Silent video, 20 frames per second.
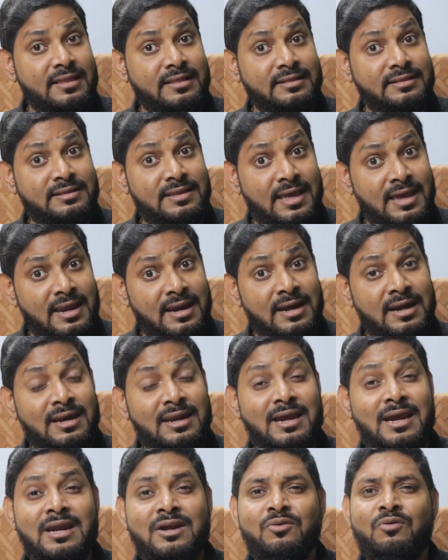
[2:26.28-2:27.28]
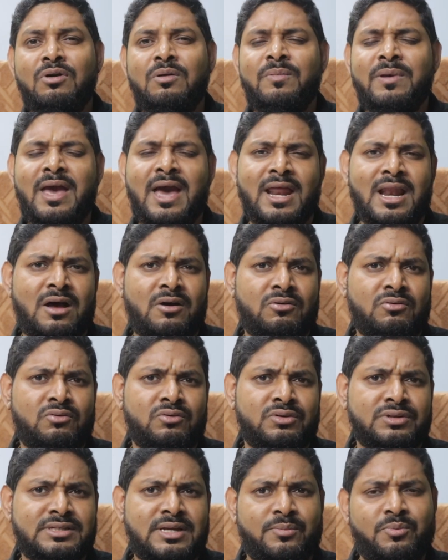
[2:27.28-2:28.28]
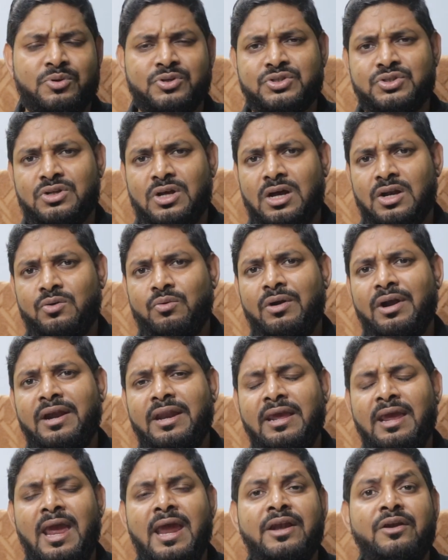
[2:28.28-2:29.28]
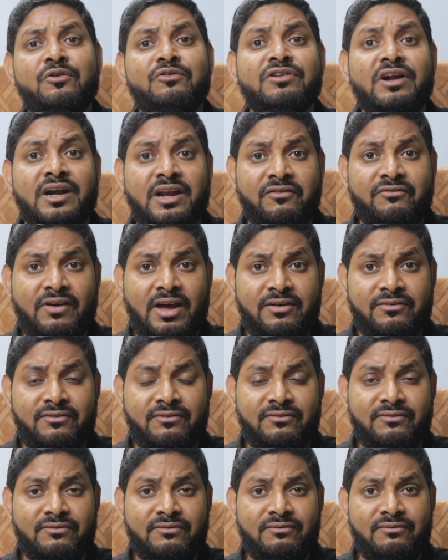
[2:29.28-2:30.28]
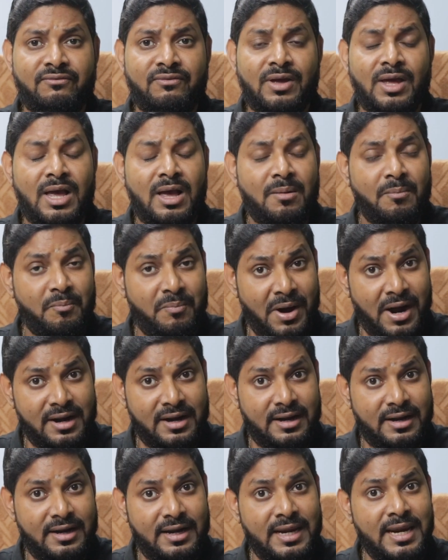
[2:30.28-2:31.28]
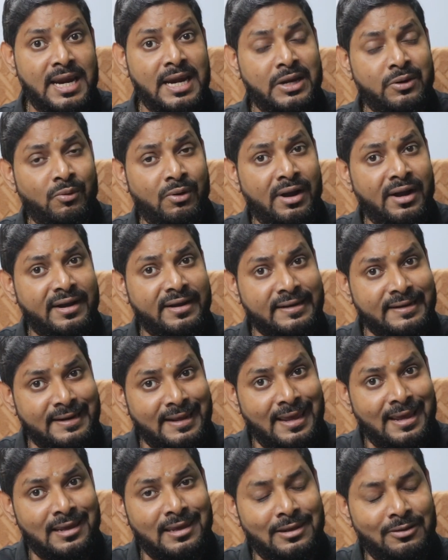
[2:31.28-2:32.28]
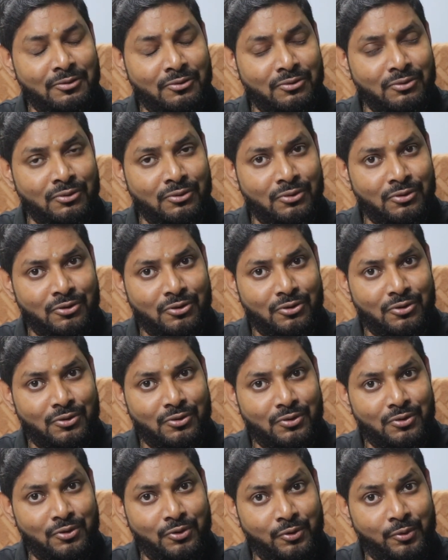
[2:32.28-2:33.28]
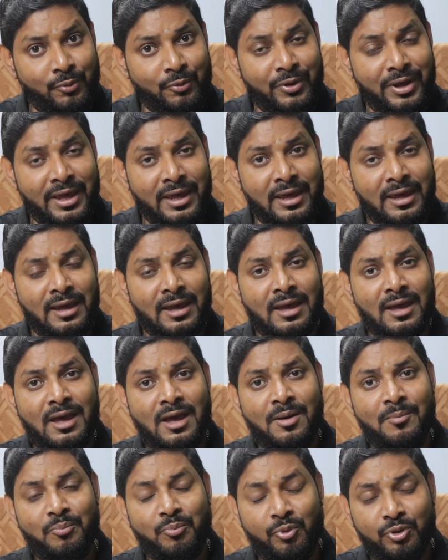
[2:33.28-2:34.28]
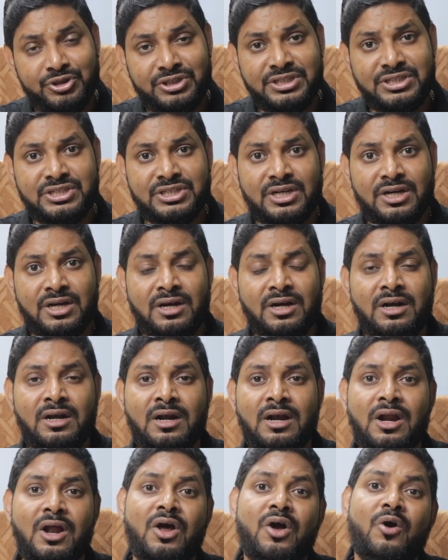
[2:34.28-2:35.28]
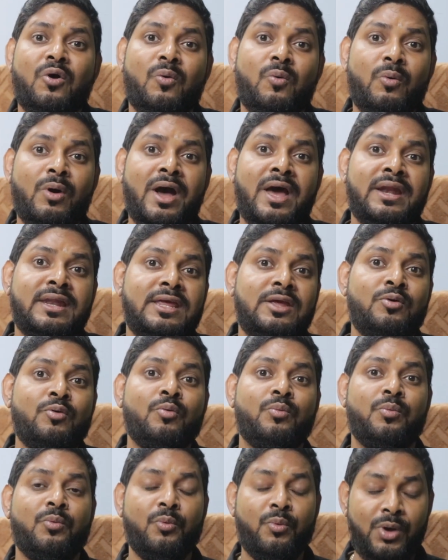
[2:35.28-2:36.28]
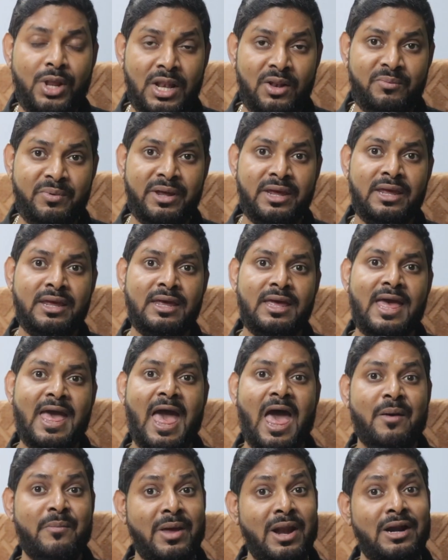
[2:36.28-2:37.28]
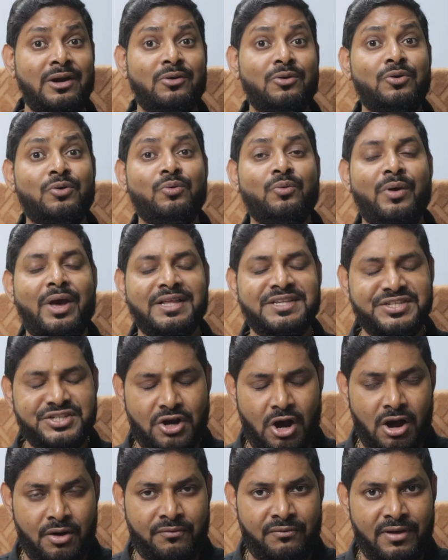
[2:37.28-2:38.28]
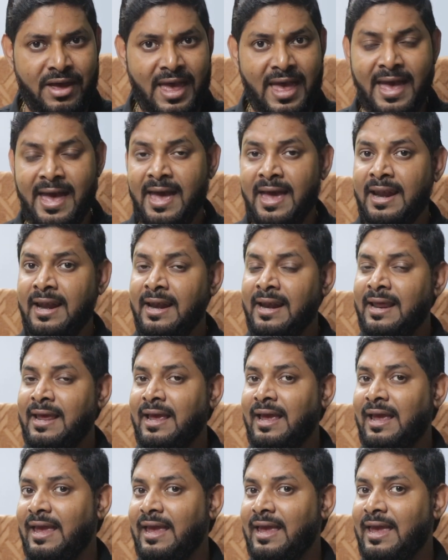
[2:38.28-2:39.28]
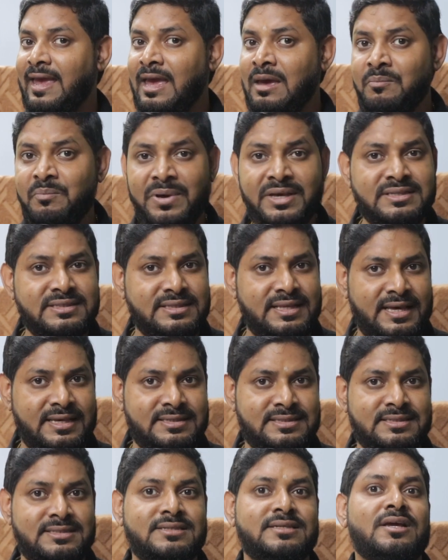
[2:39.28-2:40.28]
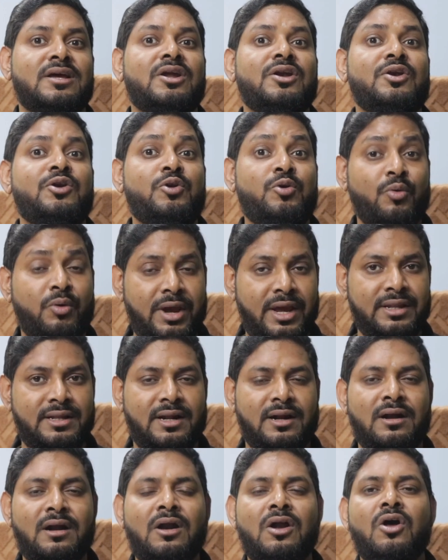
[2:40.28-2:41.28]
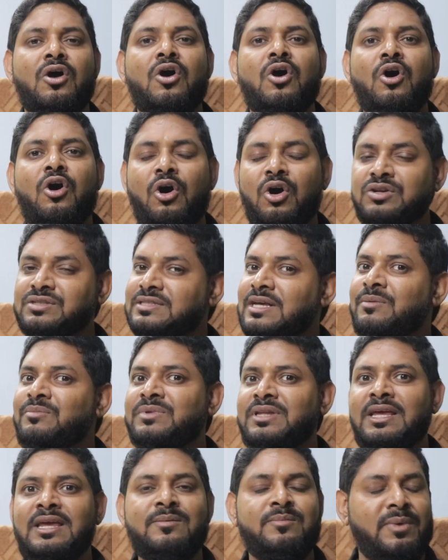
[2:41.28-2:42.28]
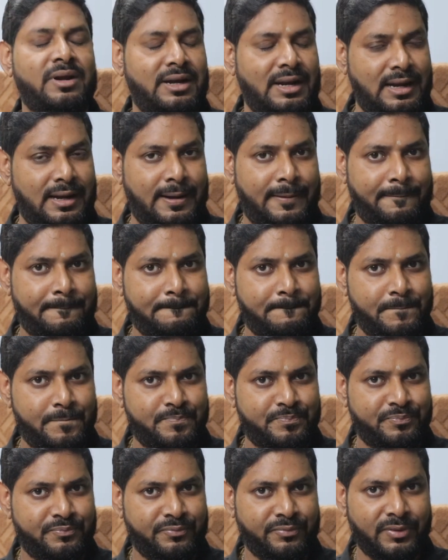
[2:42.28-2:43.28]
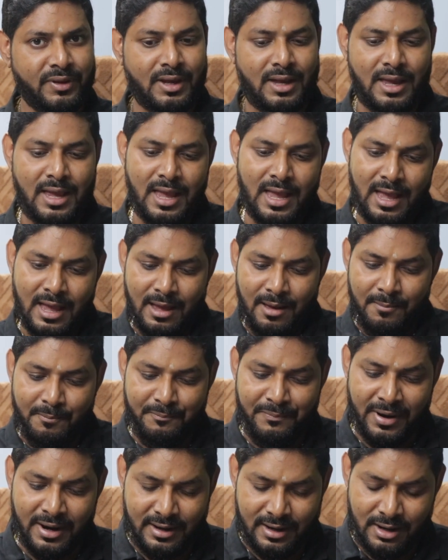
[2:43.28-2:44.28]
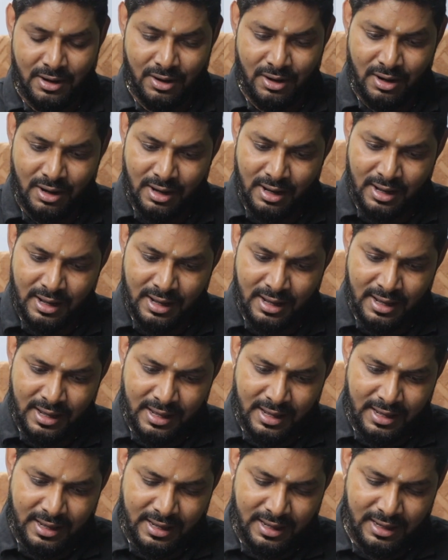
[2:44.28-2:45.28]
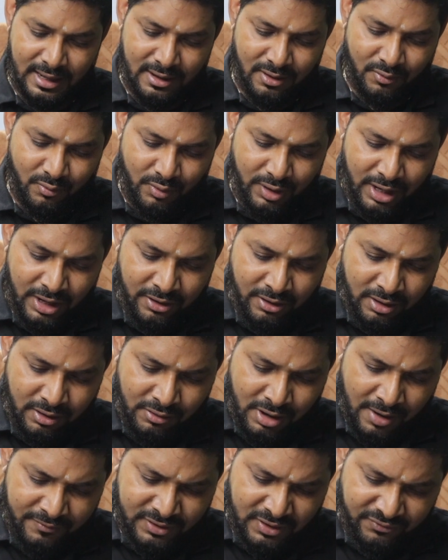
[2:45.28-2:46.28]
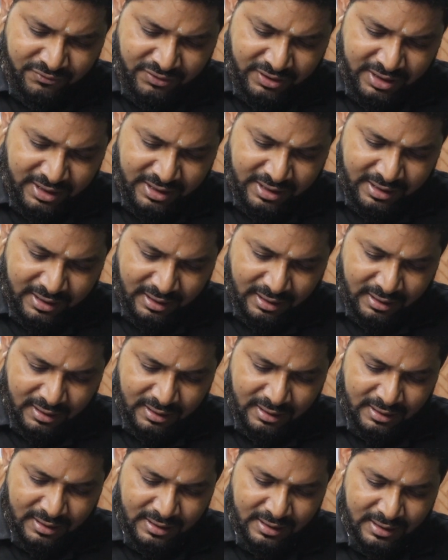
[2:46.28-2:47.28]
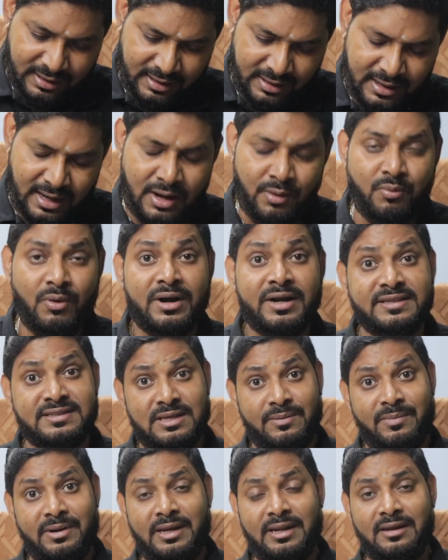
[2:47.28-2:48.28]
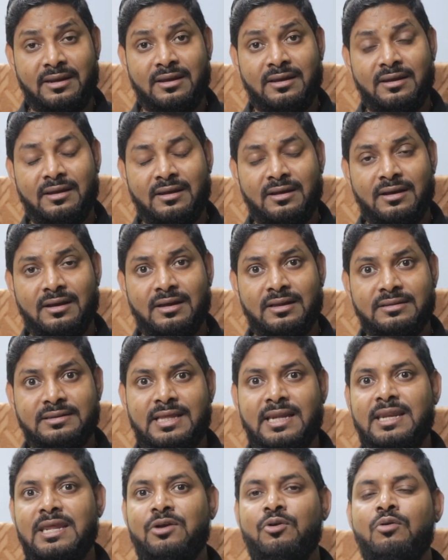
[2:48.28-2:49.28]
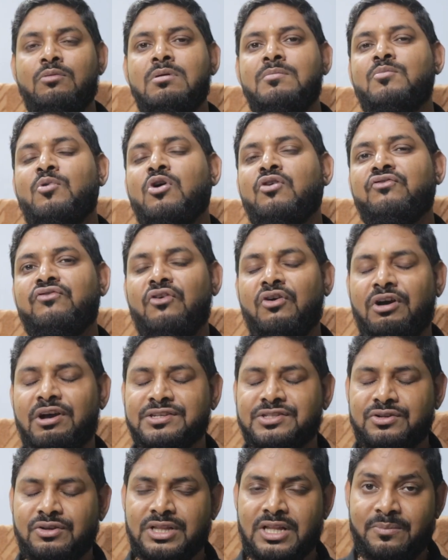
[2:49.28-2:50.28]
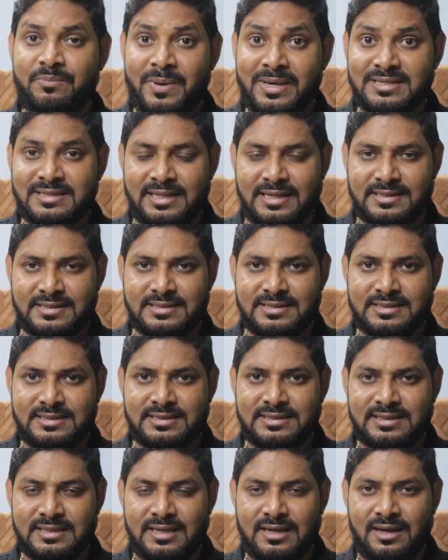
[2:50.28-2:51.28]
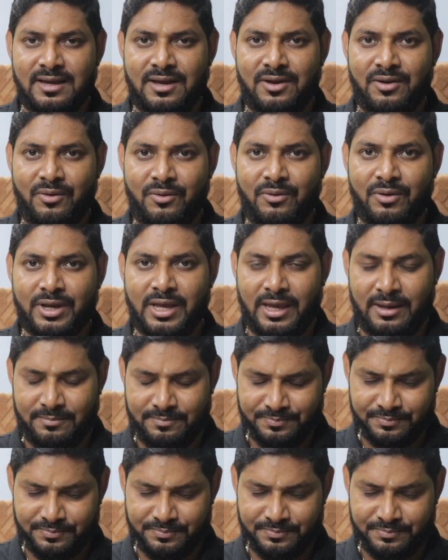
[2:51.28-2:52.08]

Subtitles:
then it will be around suppose 28 to 35, but it will take you to a position where you will be able to do a job and a business together or something in middle. But you have the V here, then what is the meaning? Then you will be more focused on the business, okay,